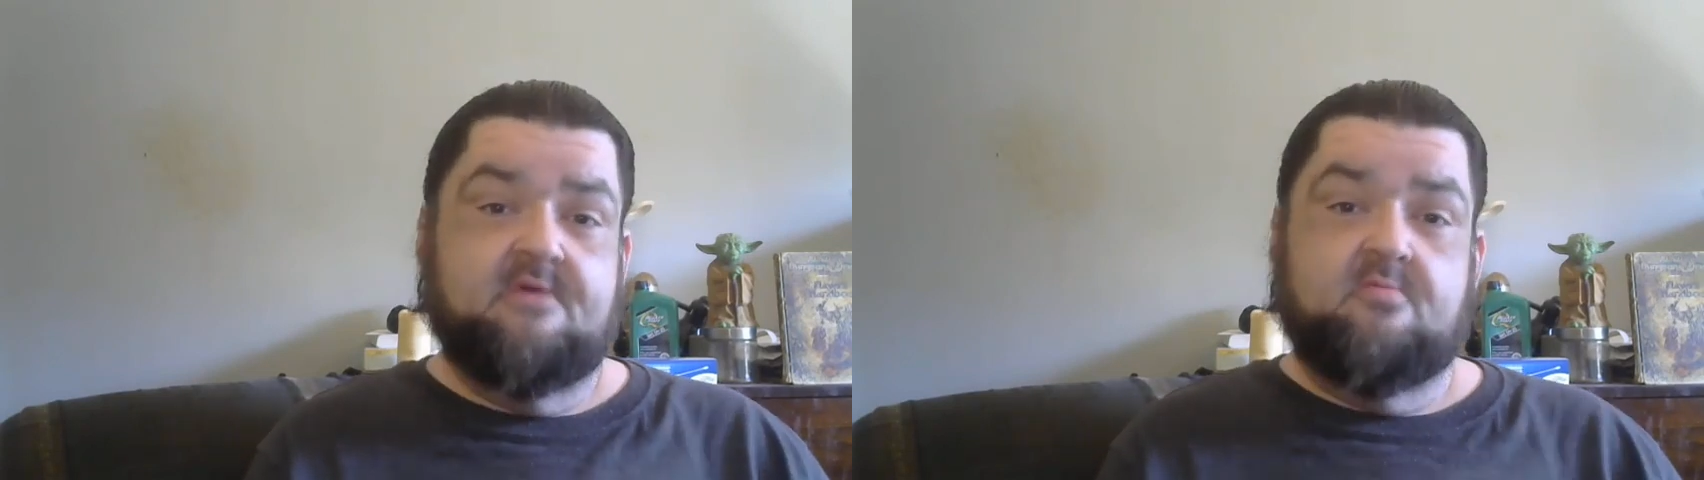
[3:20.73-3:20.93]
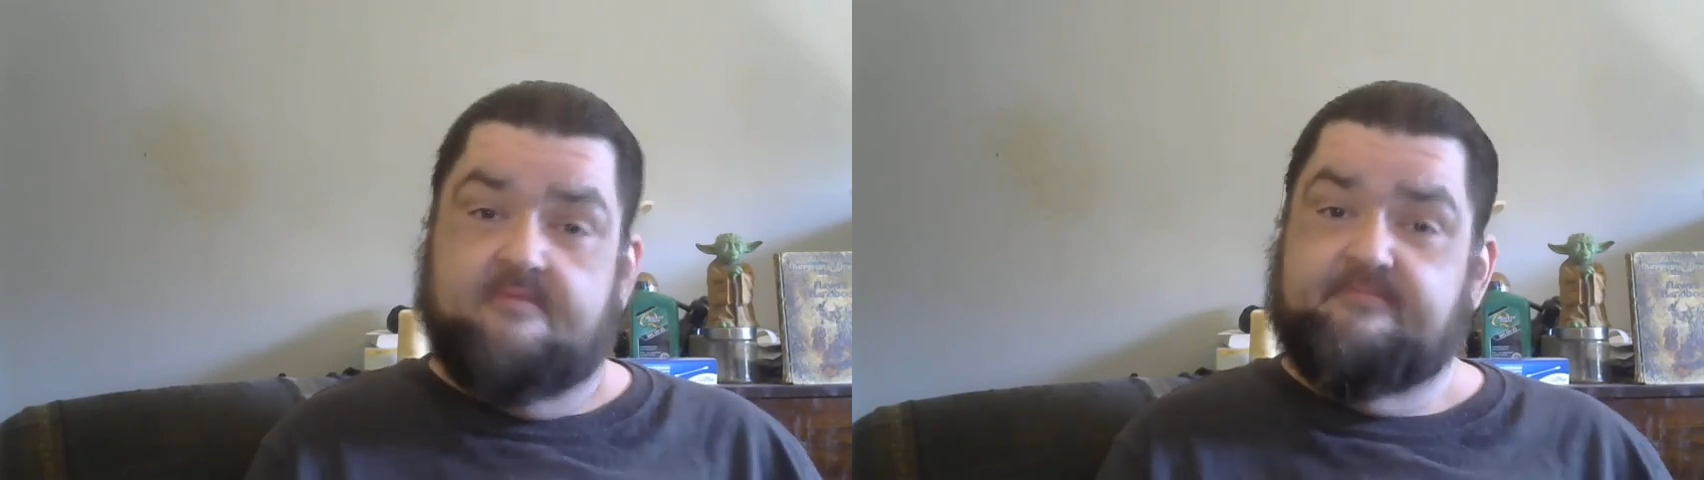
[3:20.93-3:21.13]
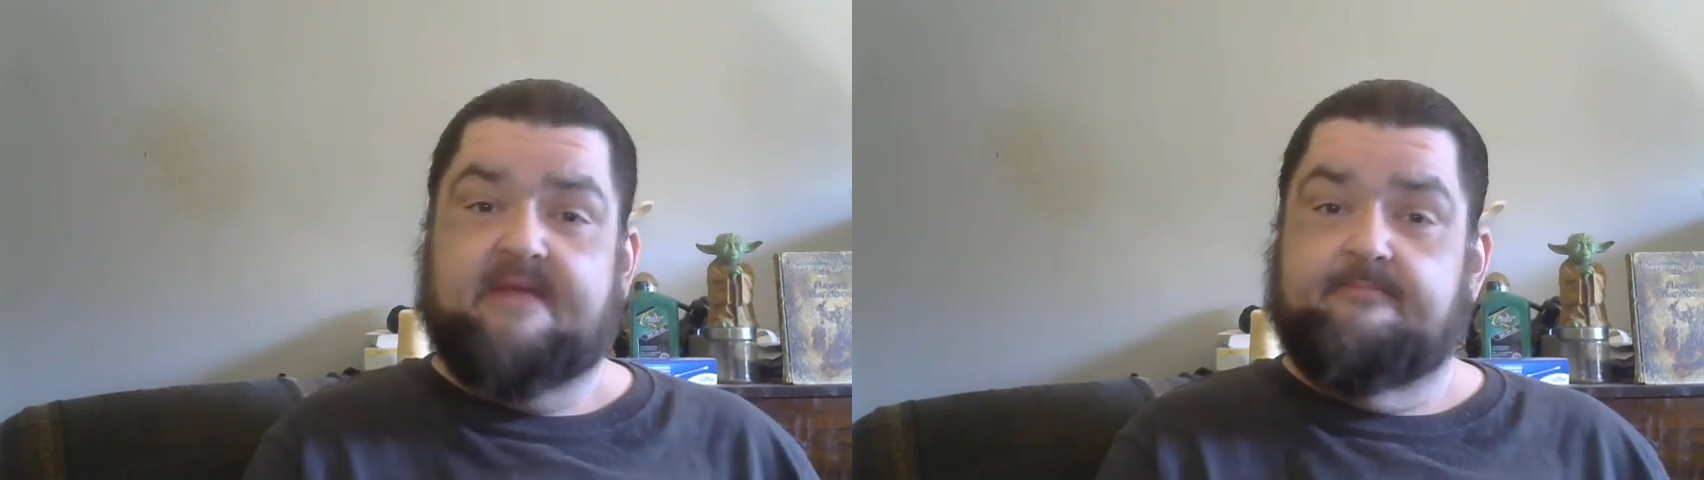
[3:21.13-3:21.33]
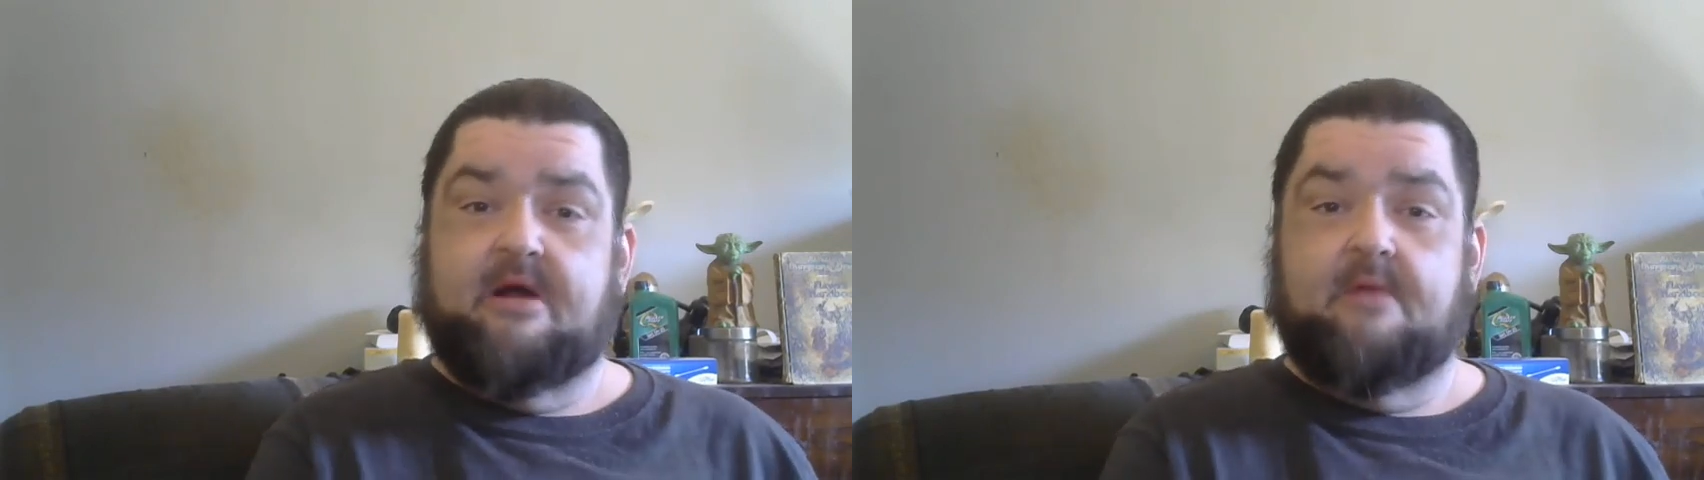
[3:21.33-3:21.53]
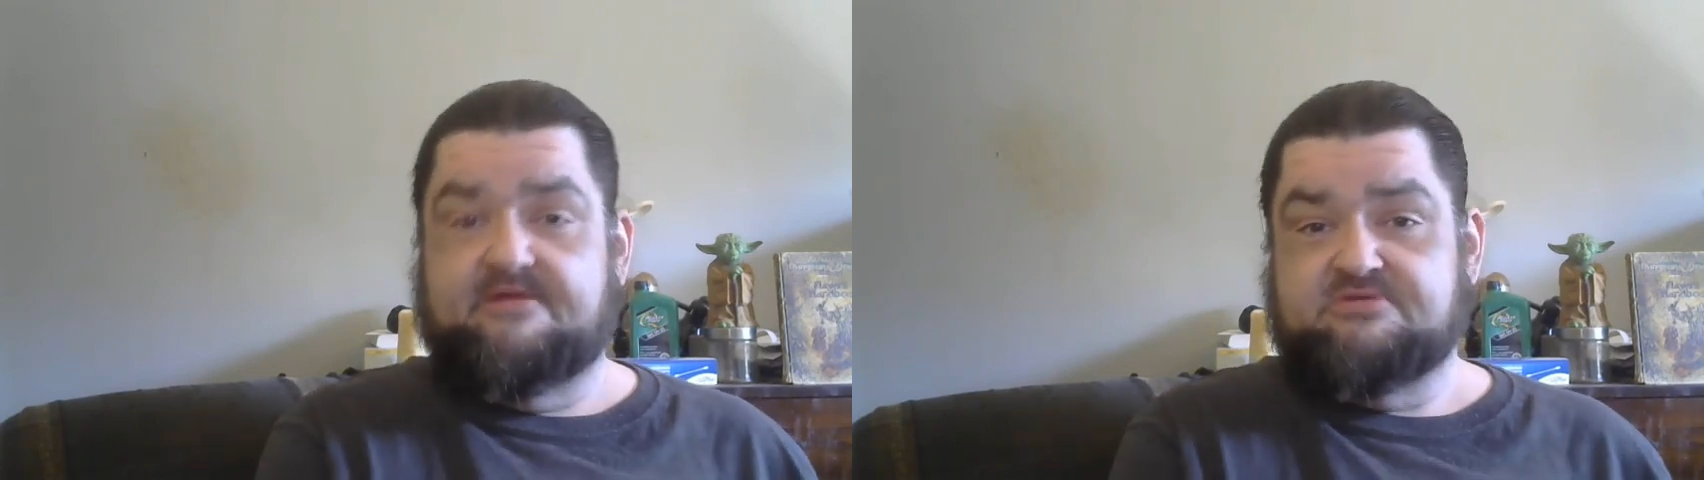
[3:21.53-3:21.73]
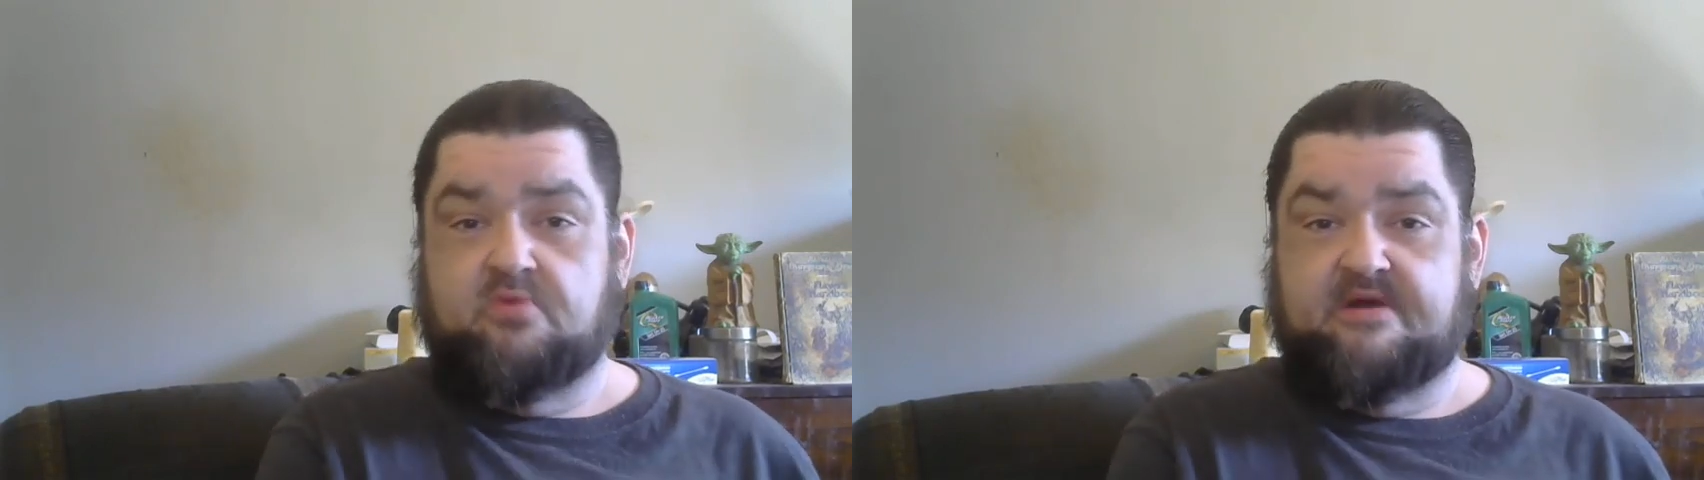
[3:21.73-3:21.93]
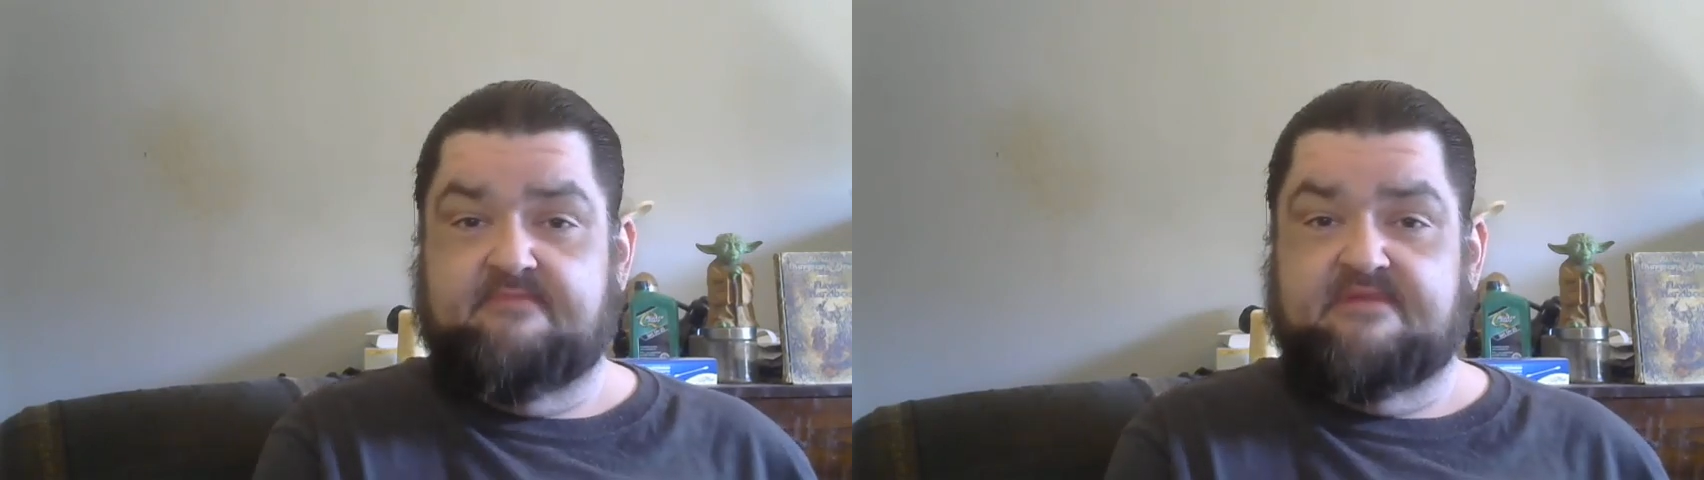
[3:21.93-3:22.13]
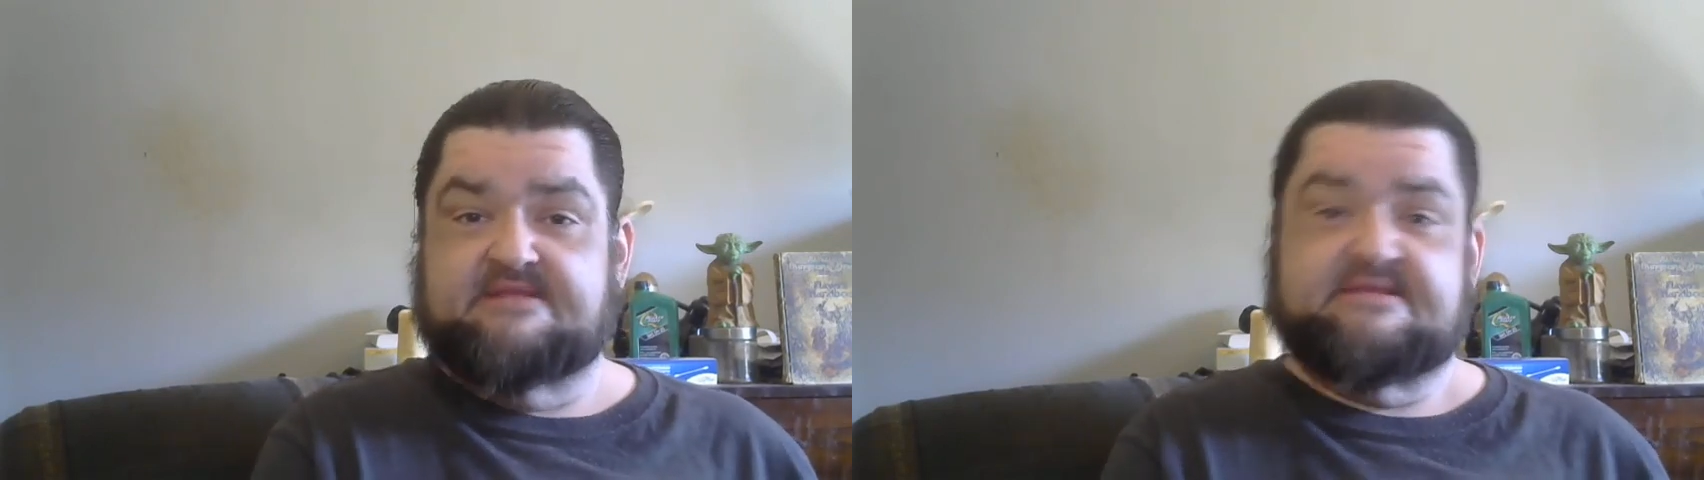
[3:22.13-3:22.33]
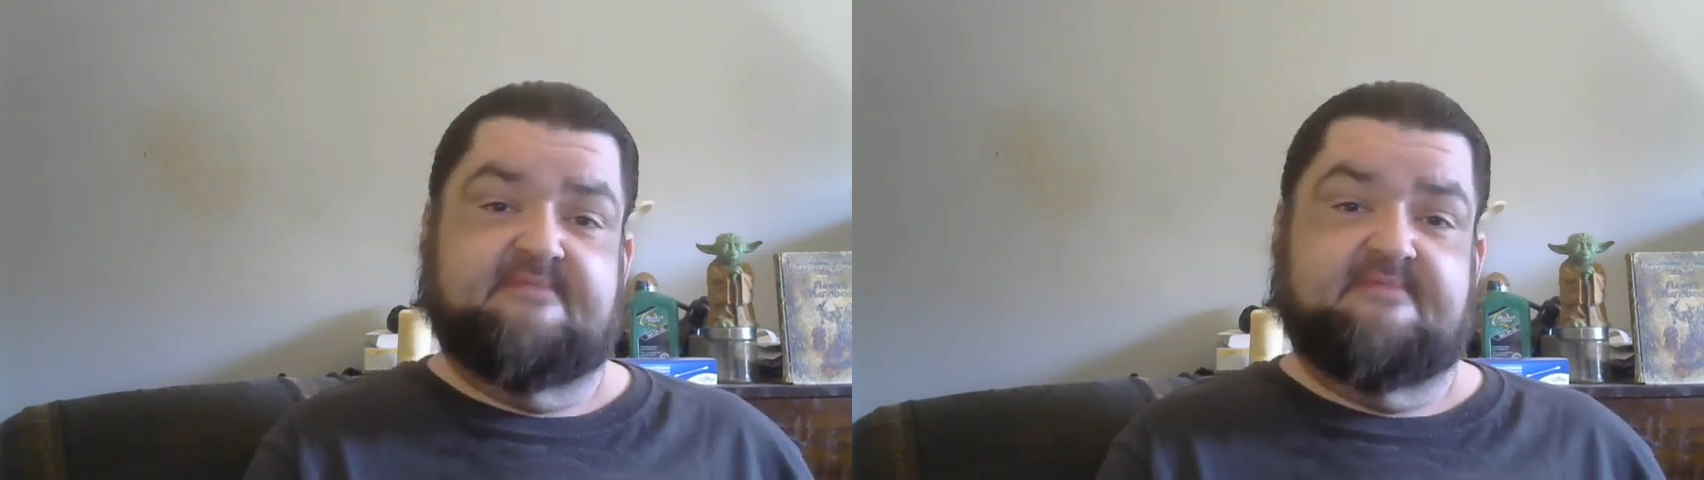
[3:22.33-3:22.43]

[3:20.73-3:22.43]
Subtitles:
would be probably 20 minutes,